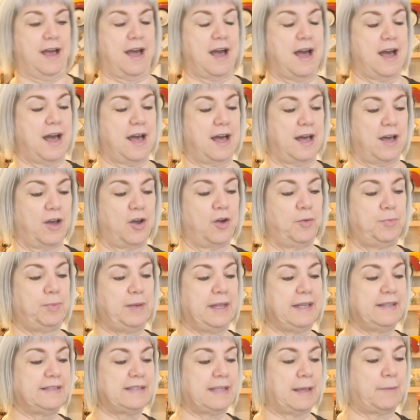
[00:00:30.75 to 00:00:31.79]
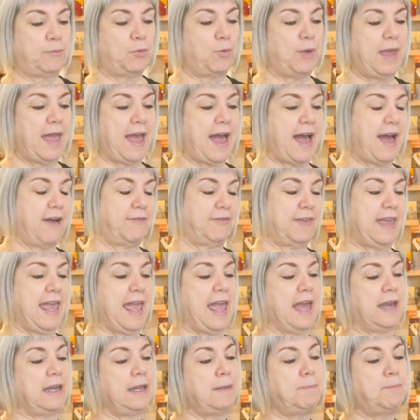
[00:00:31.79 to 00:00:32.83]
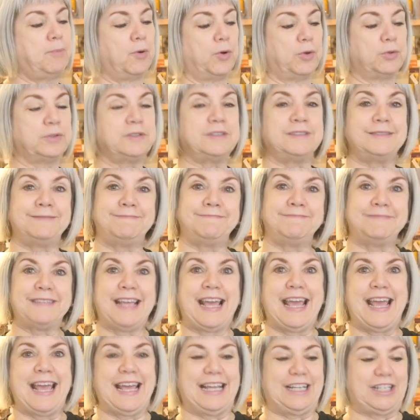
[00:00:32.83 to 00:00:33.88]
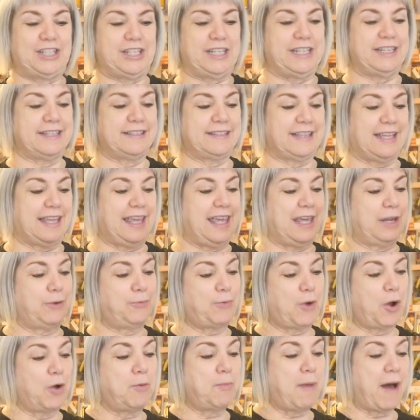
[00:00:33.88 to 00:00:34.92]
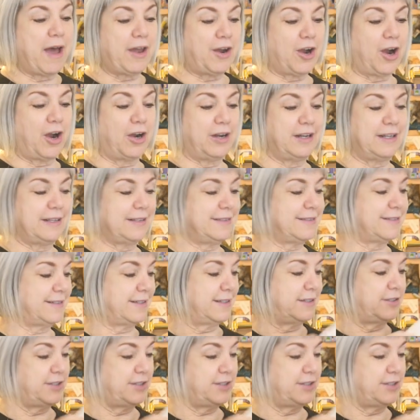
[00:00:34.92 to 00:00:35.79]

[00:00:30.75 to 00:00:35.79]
opening some. We have Candie Bolton. She is a Kidrobot artist.